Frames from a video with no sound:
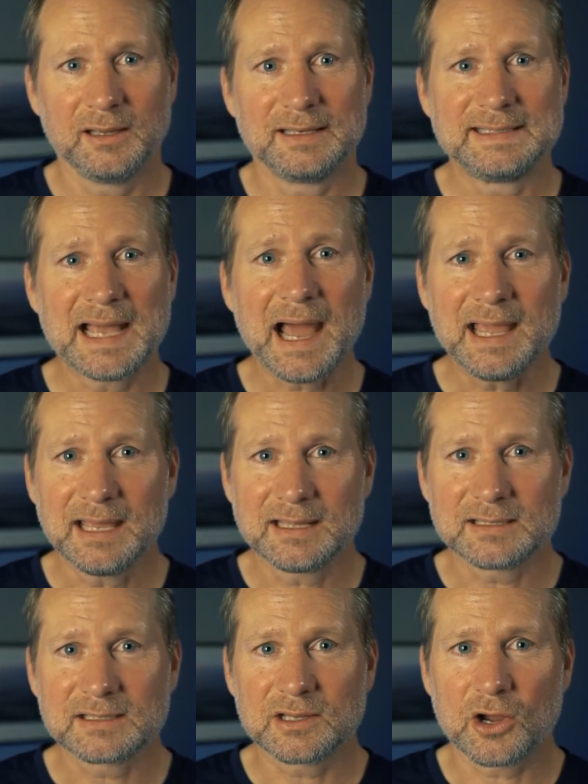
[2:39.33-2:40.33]

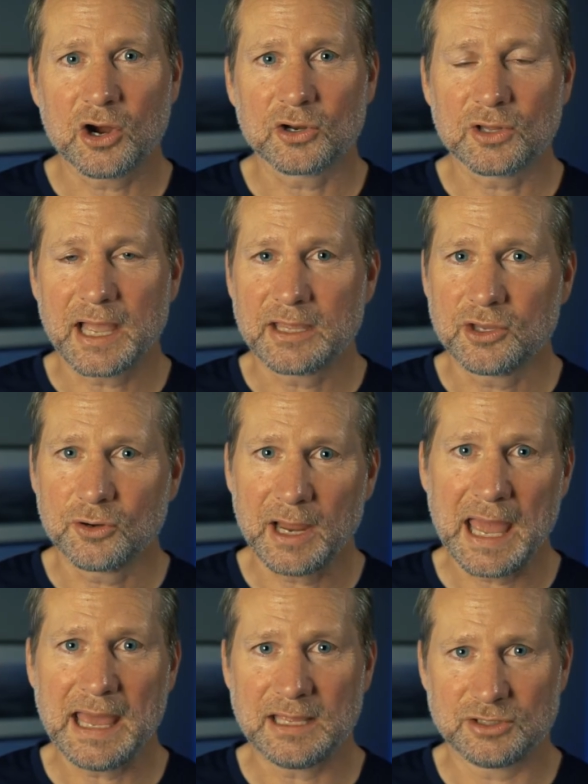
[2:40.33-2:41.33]
Diets are like your
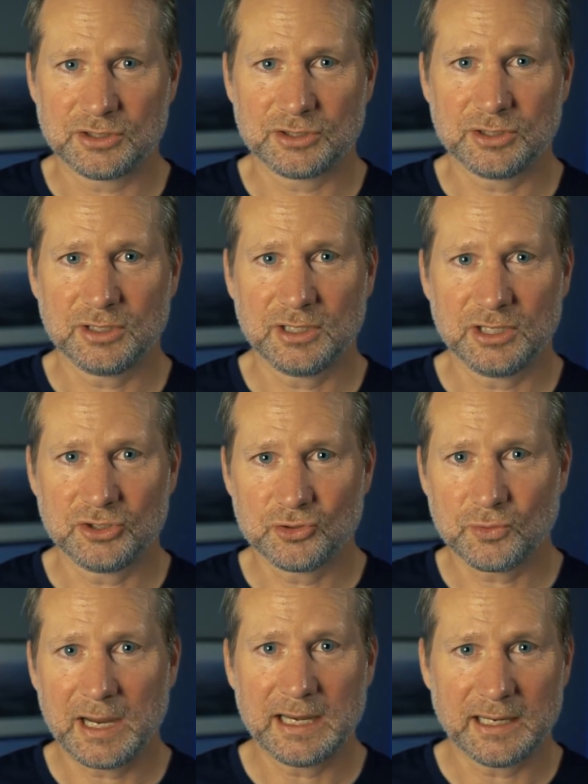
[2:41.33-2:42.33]
edge in
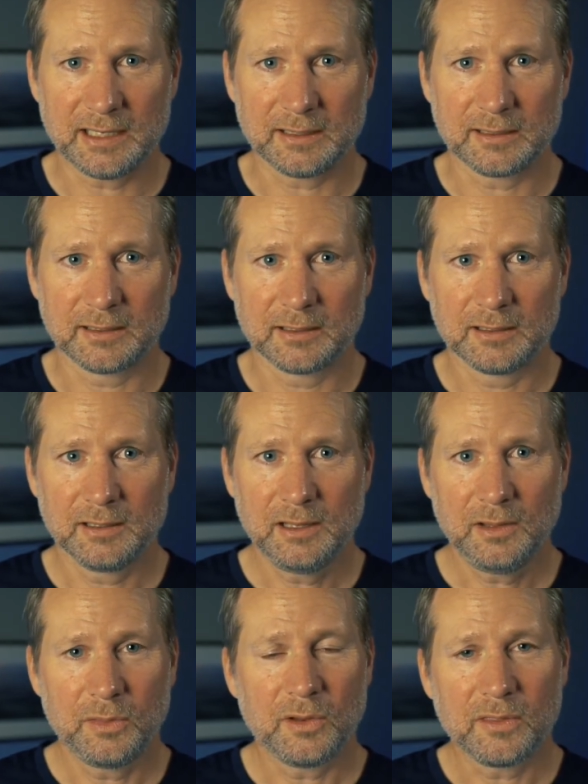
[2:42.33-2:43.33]
trading.
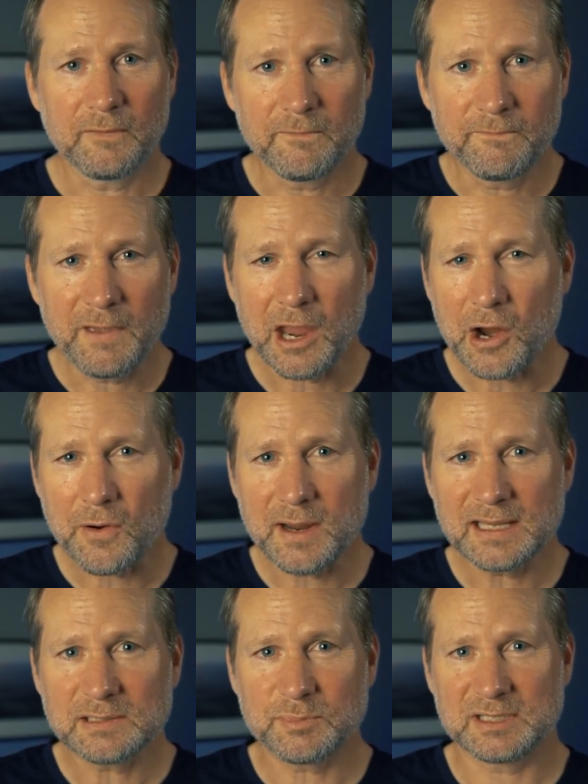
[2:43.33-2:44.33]
They're the
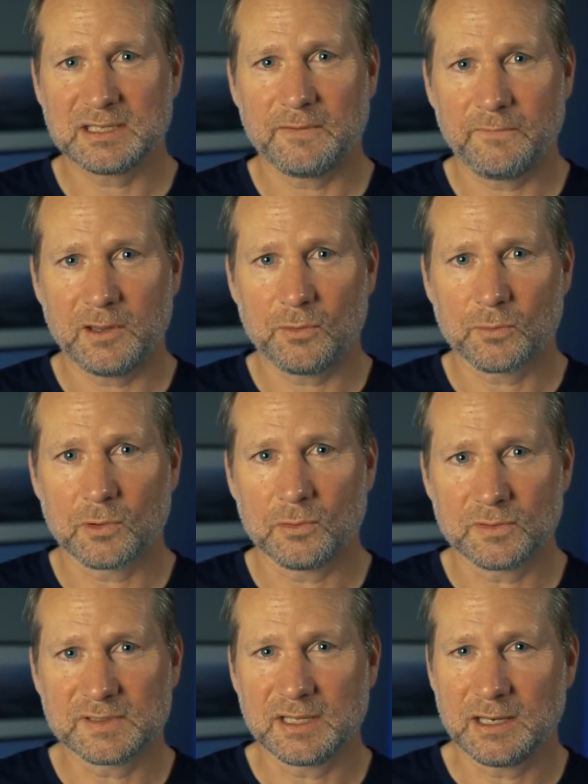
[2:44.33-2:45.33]
very specific
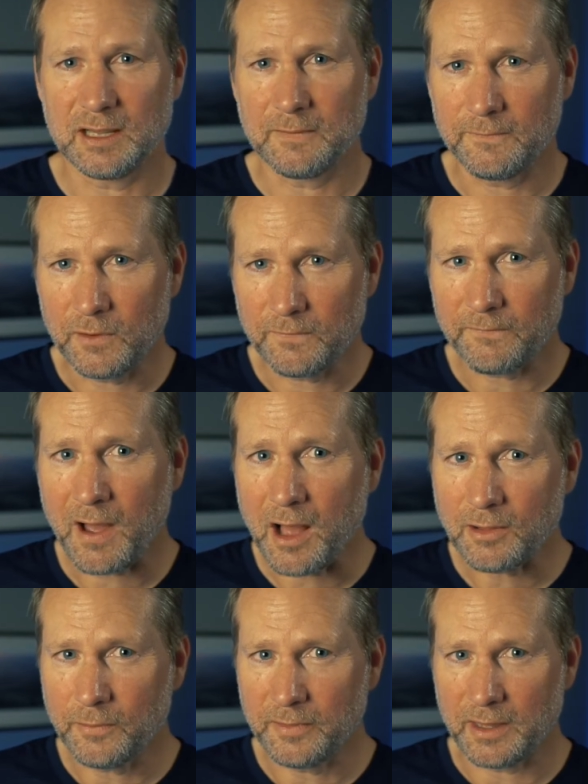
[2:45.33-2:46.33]
rules that if you
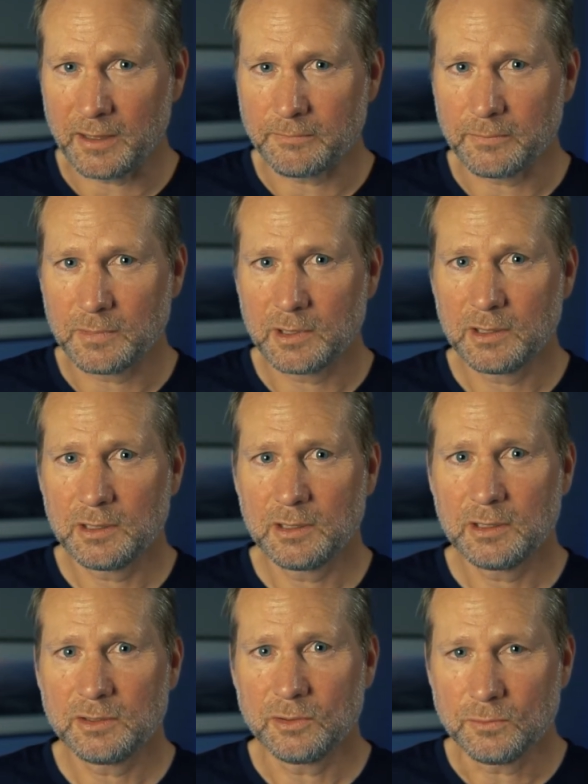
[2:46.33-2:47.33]
follow them,
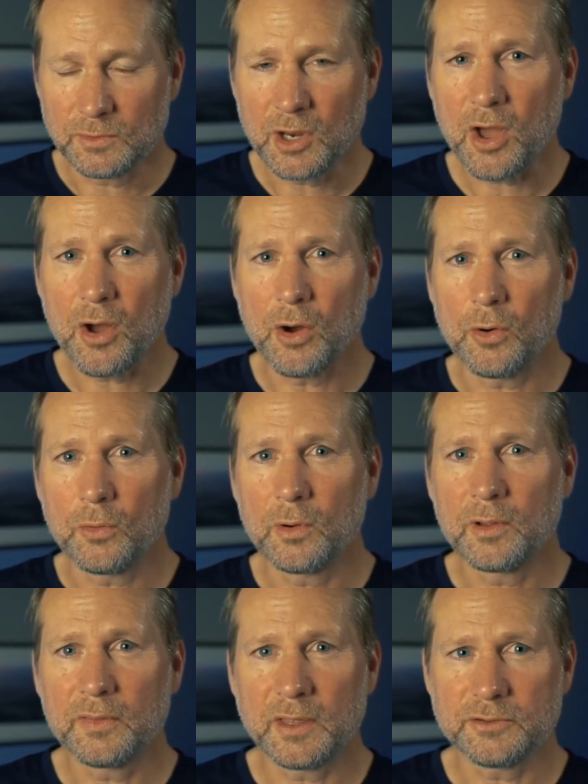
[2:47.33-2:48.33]
you know
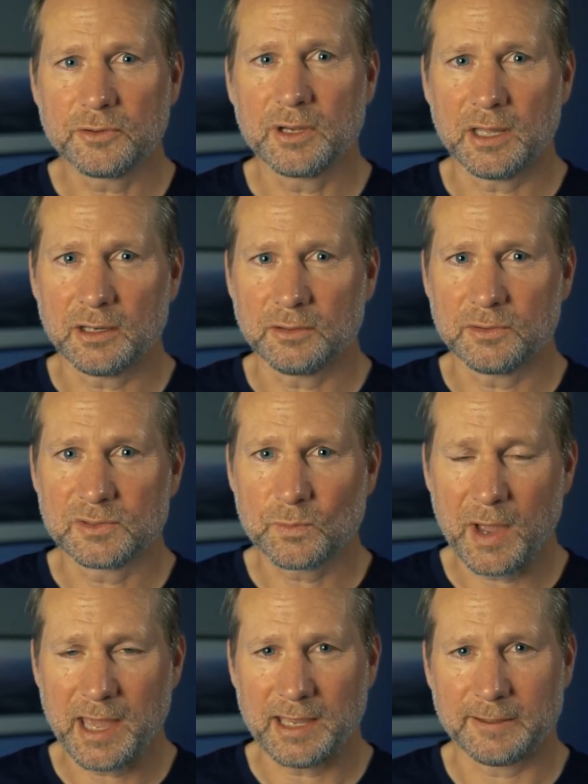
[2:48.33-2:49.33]
that you're going to lose
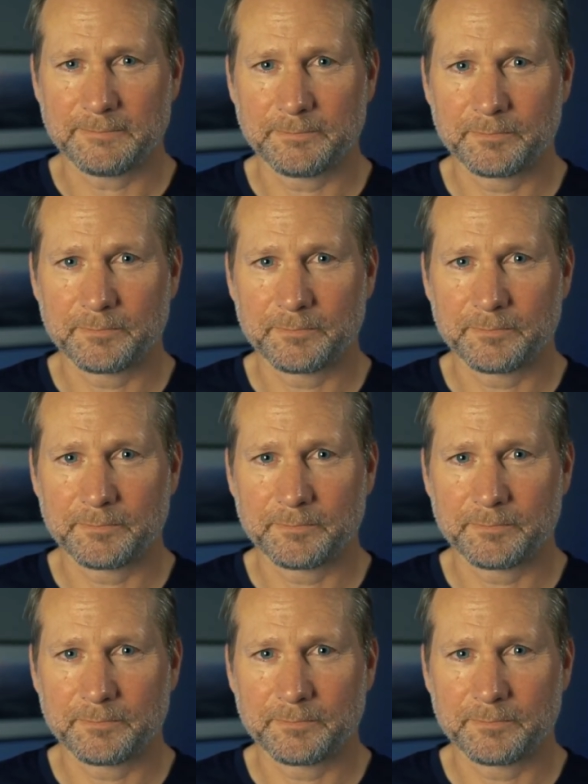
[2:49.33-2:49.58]
weight.